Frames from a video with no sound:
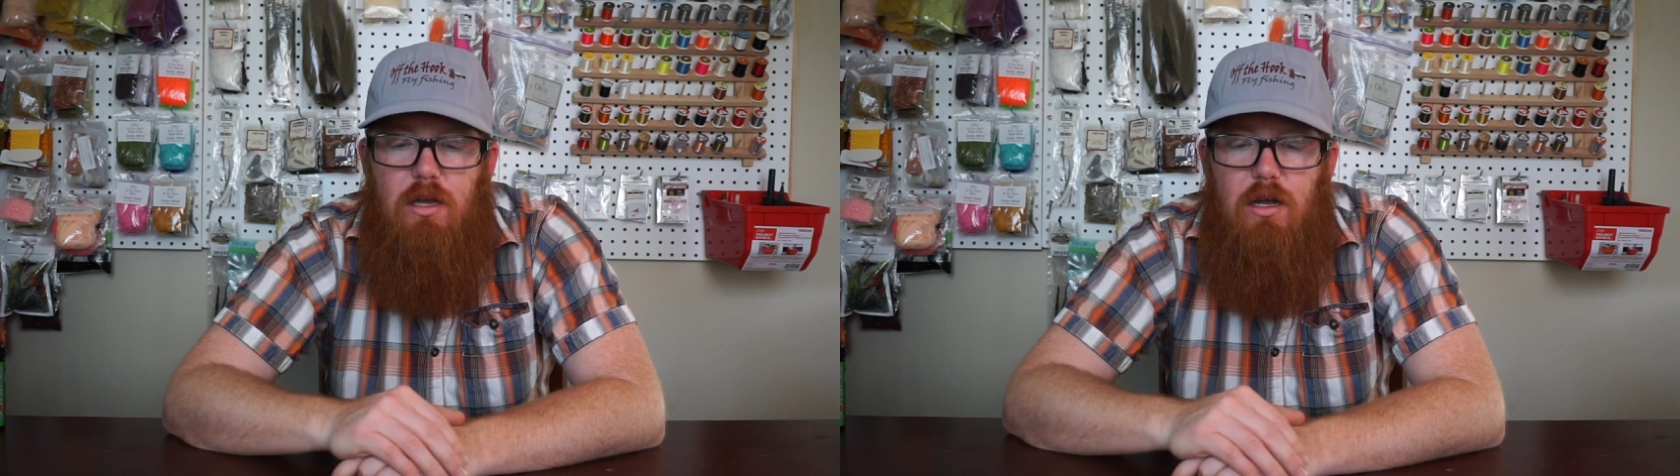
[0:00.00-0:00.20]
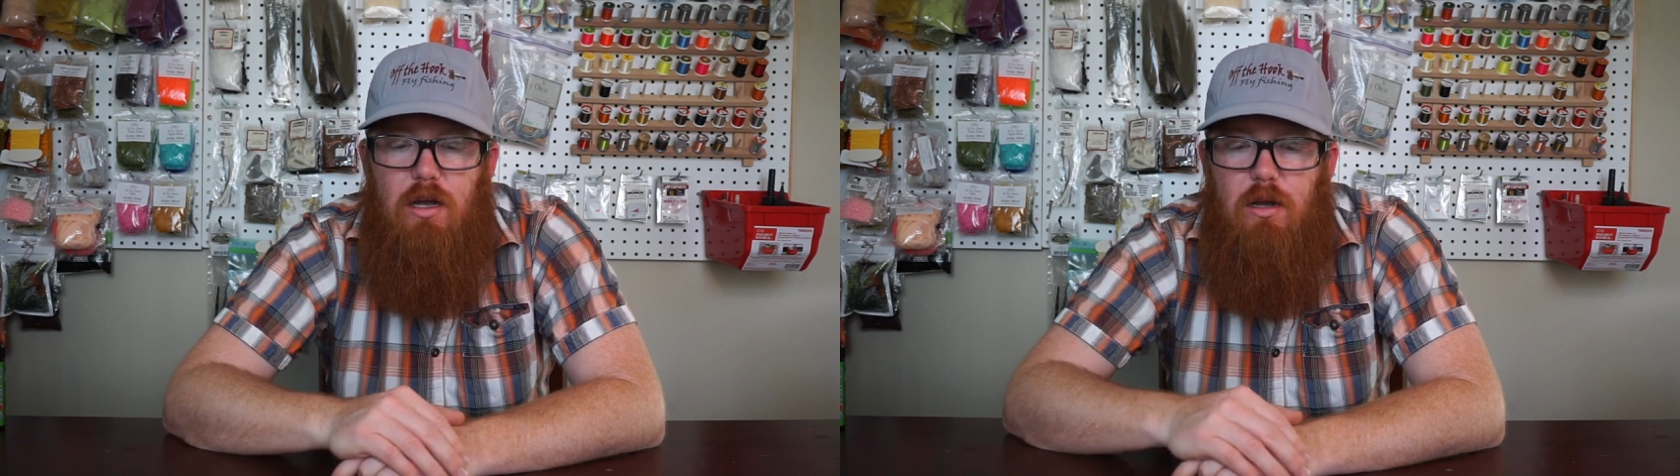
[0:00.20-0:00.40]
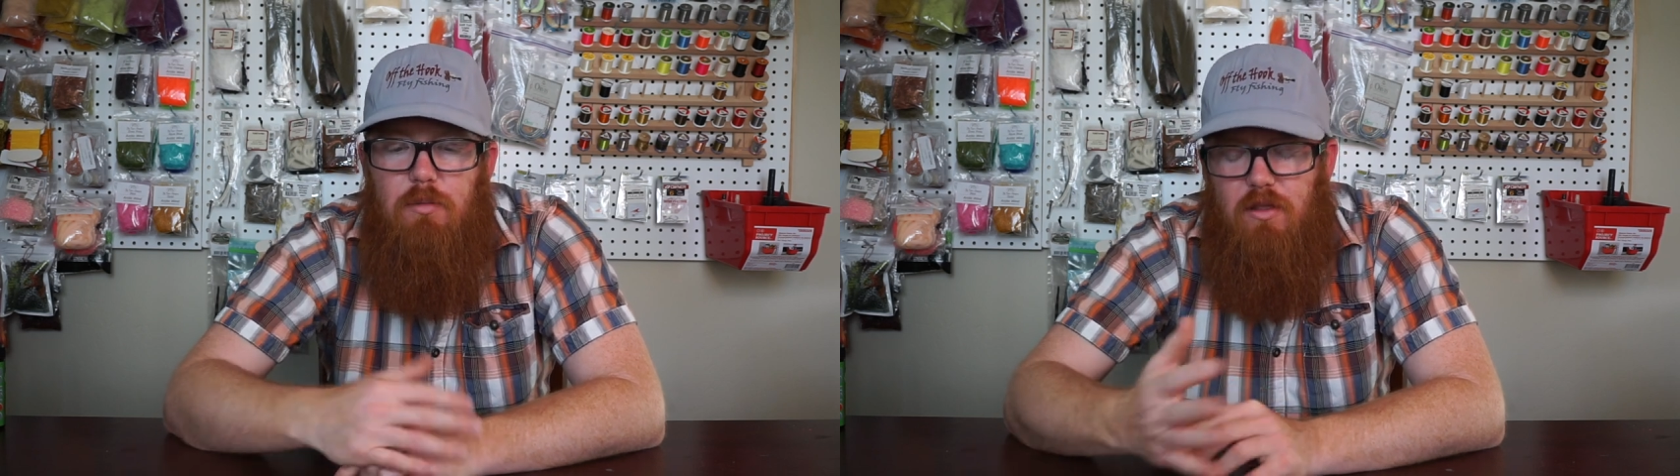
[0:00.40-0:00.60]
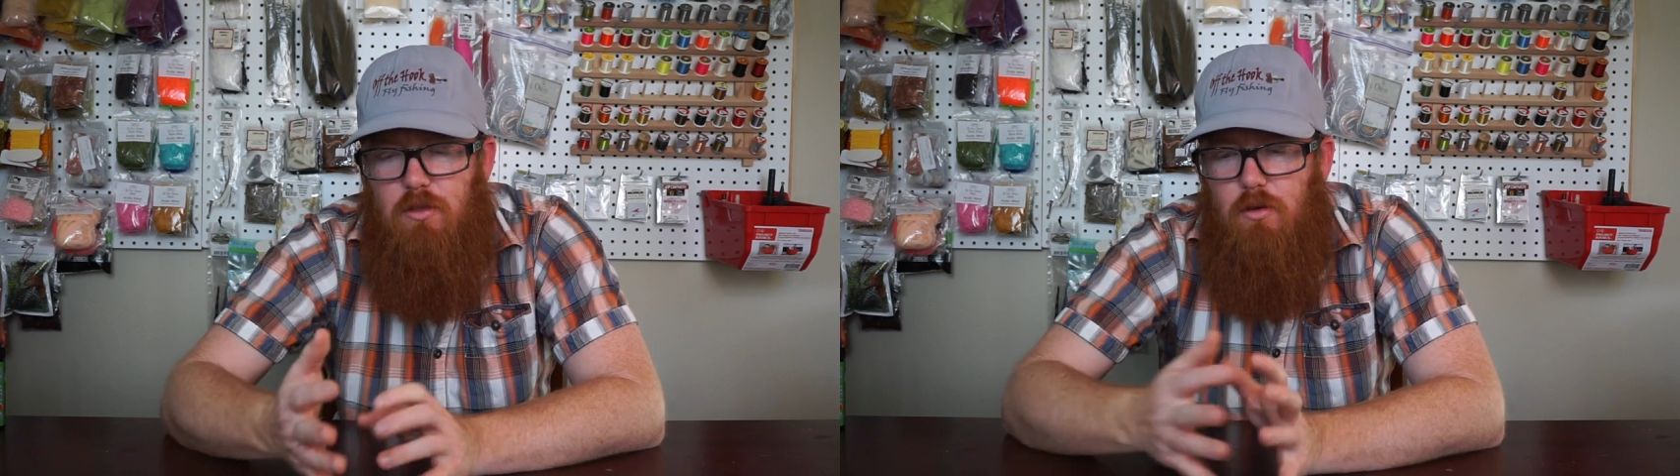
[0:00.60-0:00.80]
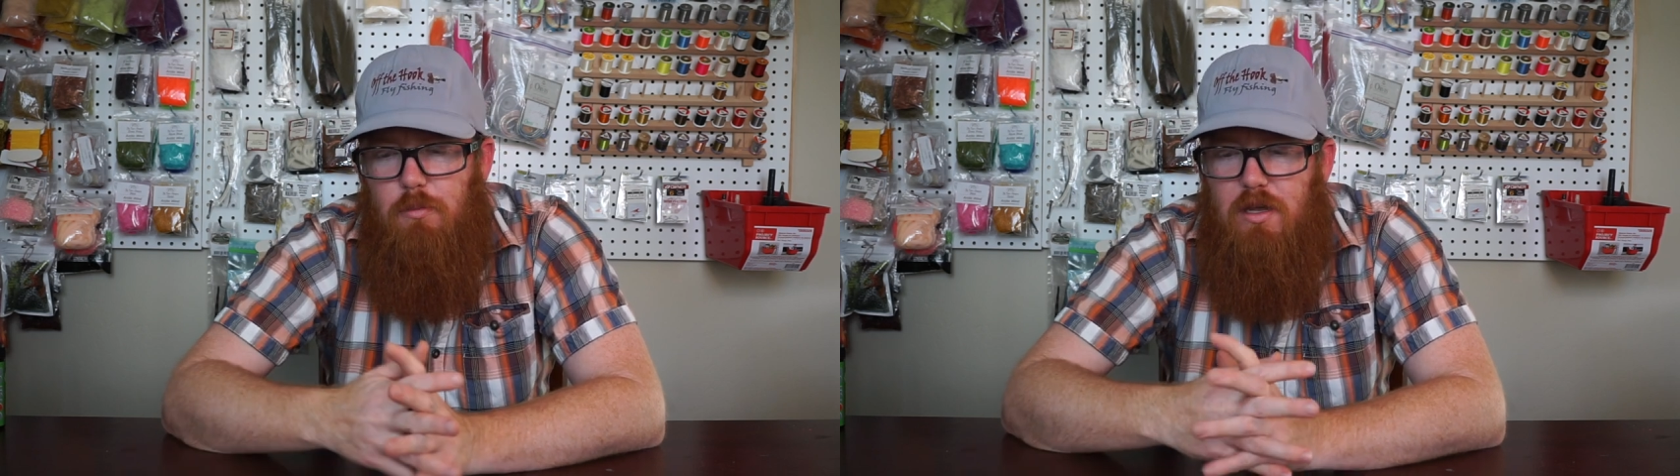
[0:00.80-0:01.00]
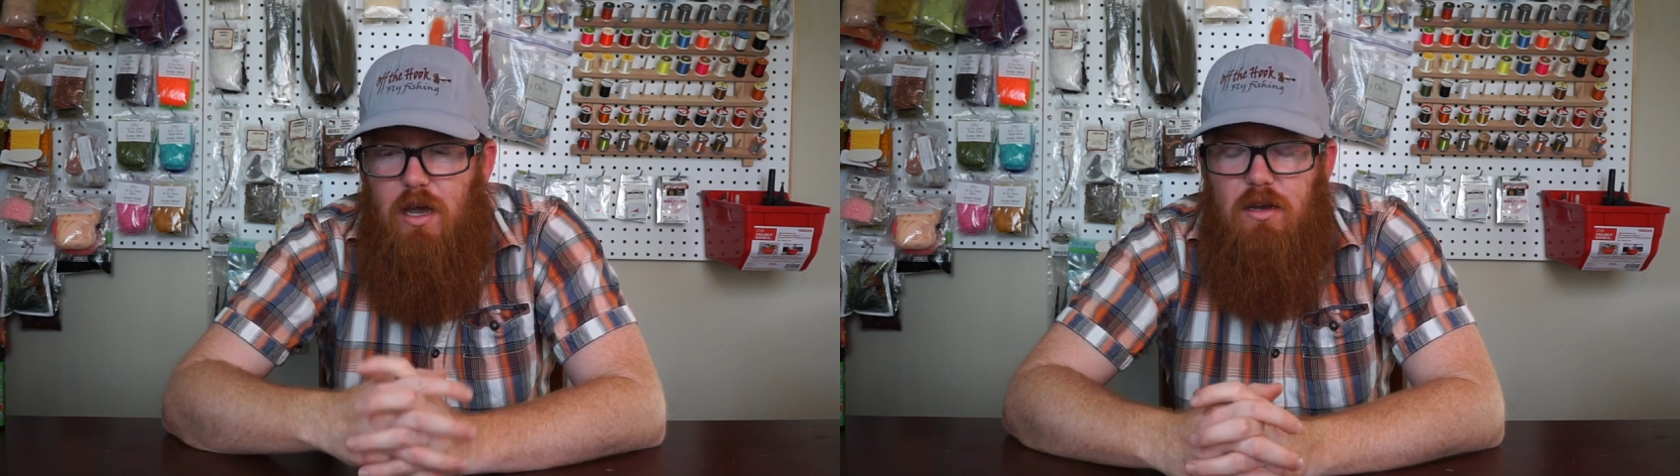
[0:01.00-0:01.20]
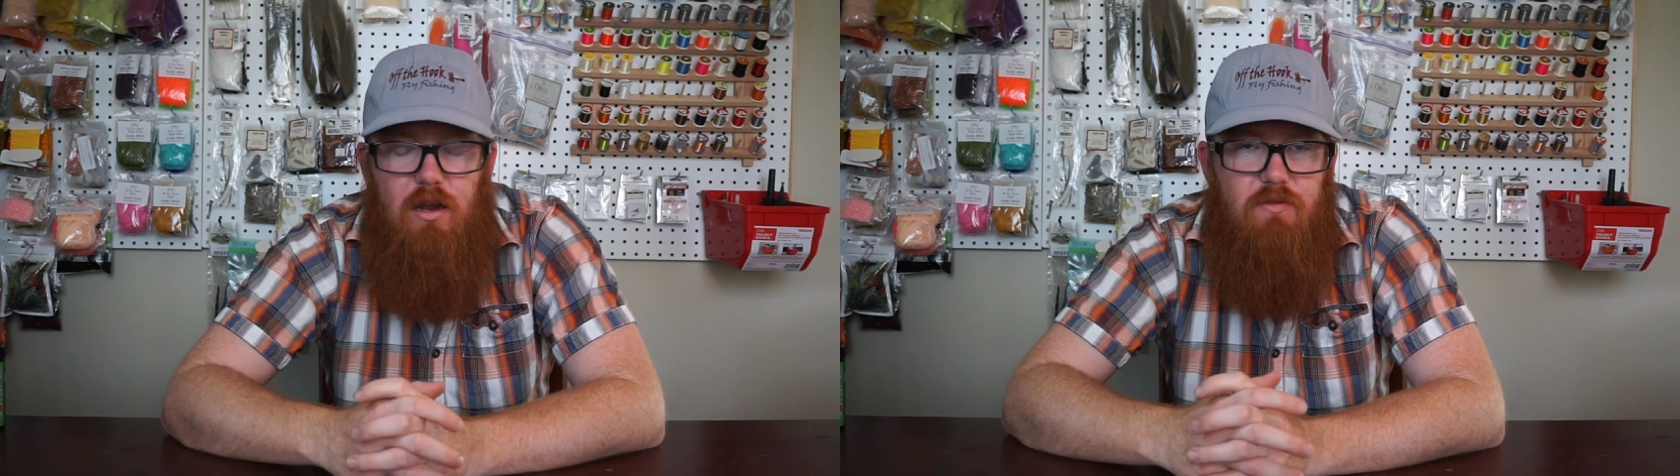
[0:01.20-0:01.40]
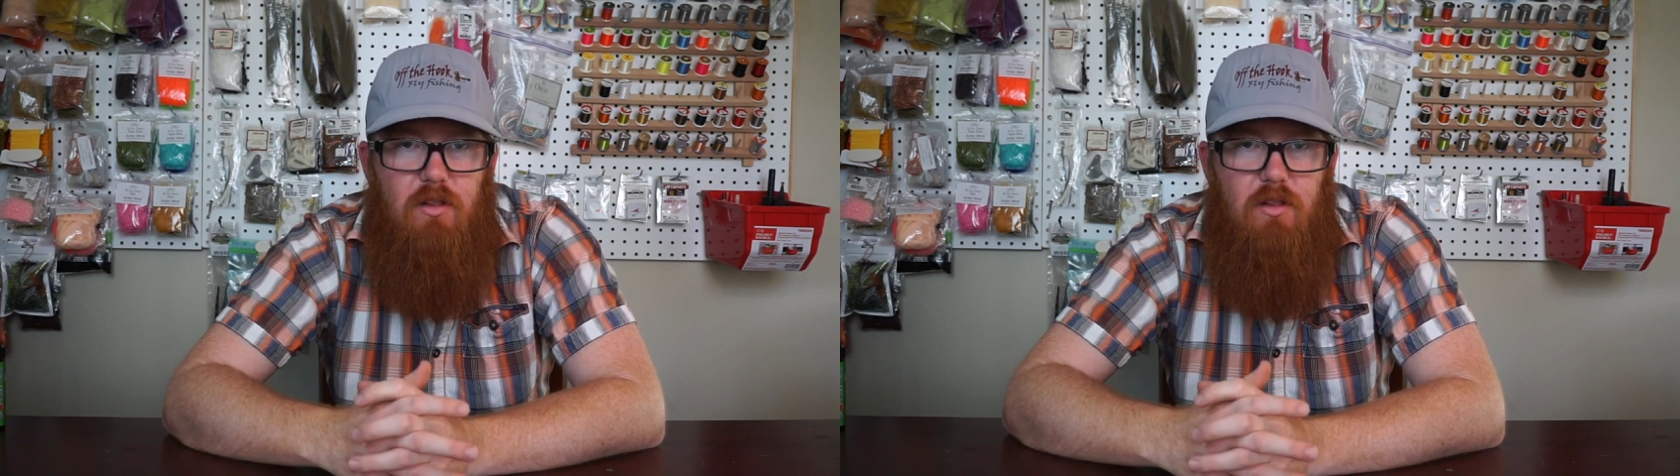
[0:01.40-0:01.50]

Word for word: um, that they'll be kind enough